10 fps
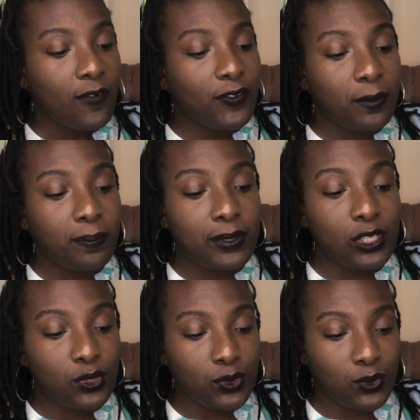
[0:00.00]
the
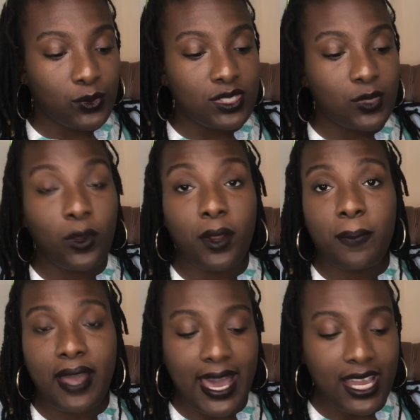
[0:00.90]
blues where
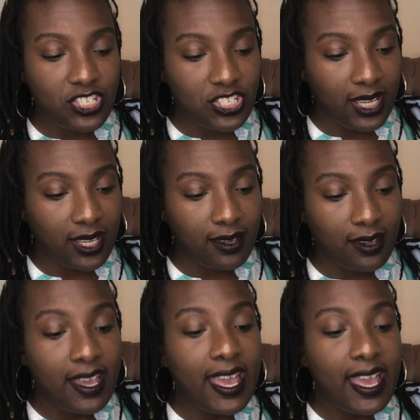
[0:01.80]
passion